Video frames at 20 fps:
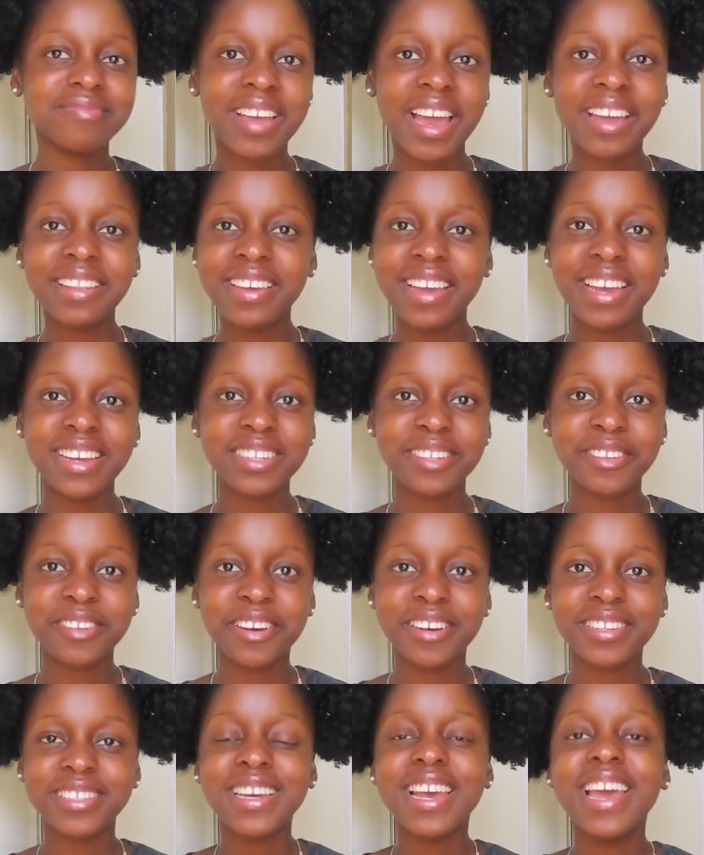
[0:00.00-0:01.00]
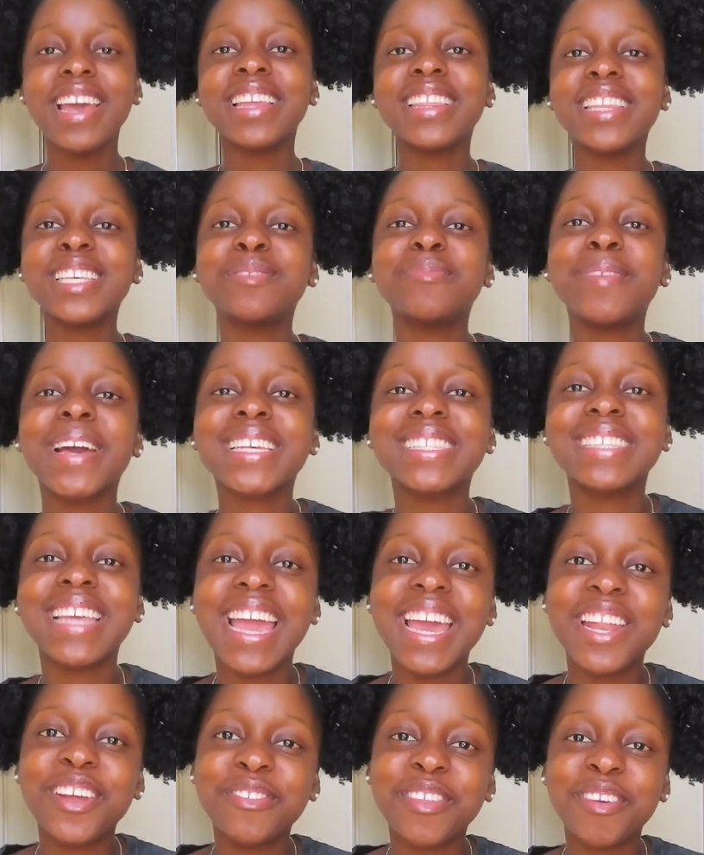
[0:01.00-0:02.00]
I think I do not. This marks the
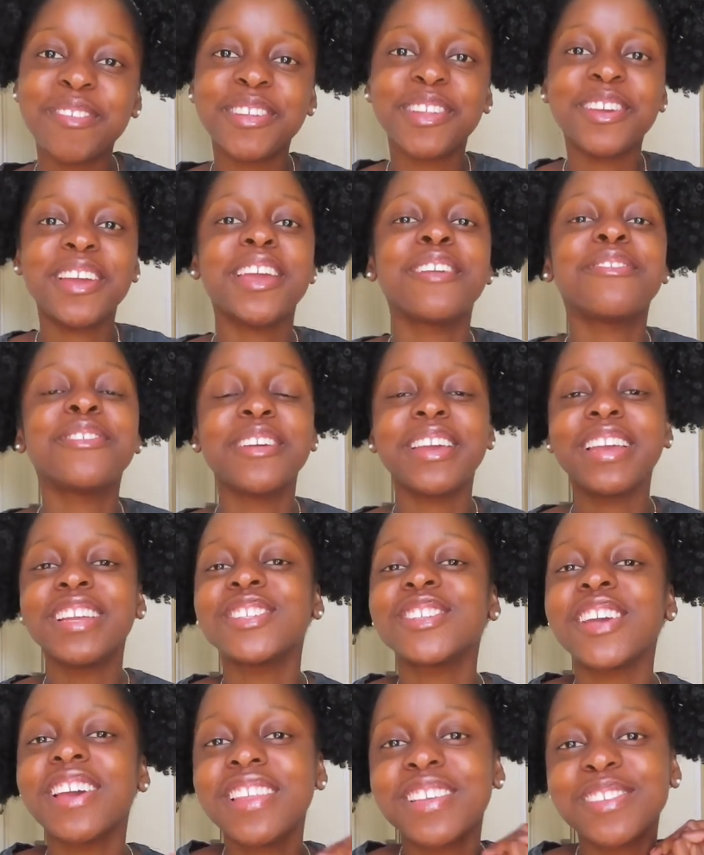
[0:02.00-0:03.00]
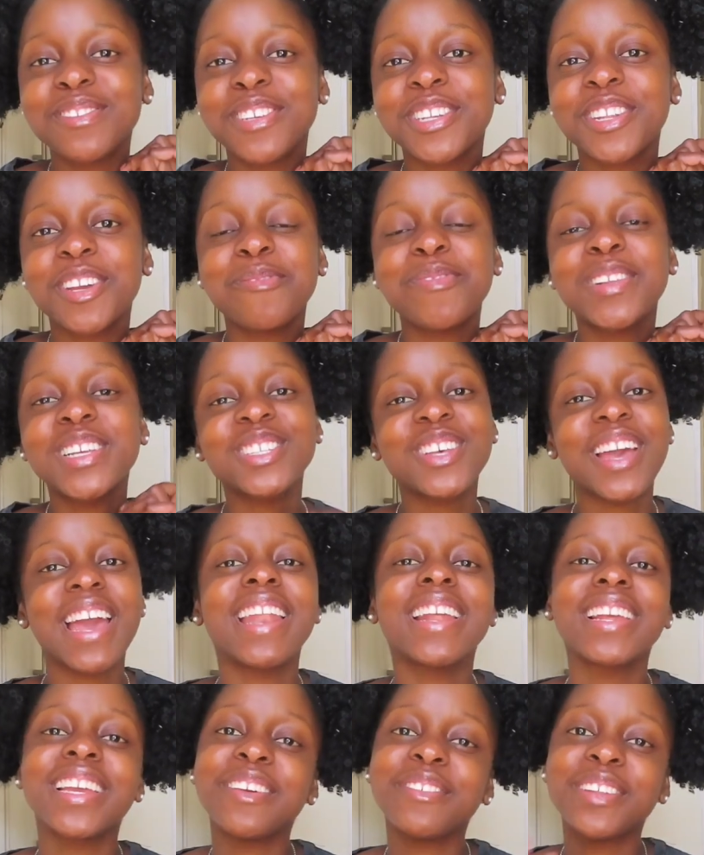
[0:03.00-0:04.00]
end of the video. If you enjoyed this video, please go ahead
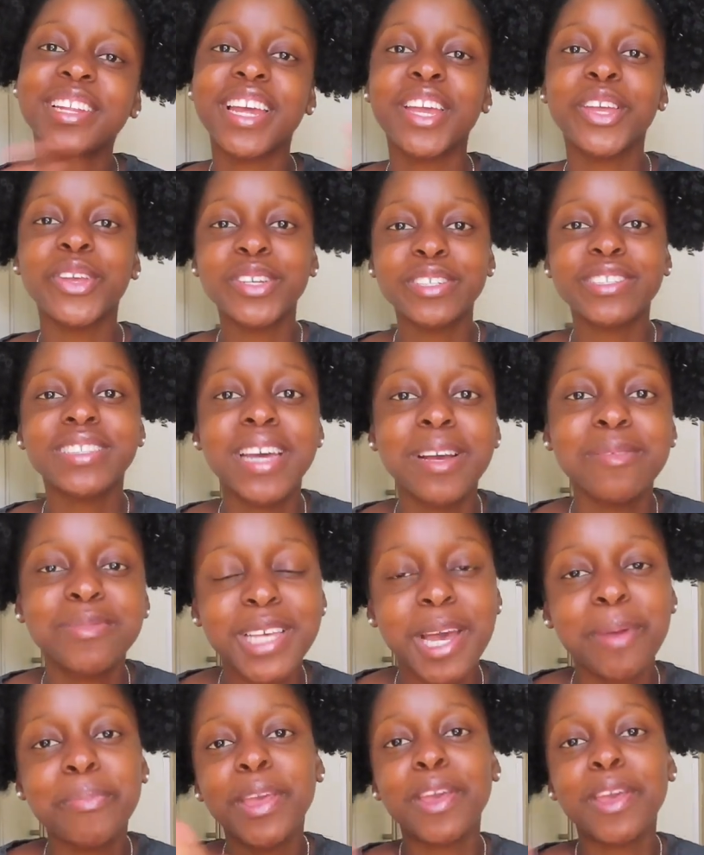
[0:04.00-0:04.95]
and give it a huge thumbs up.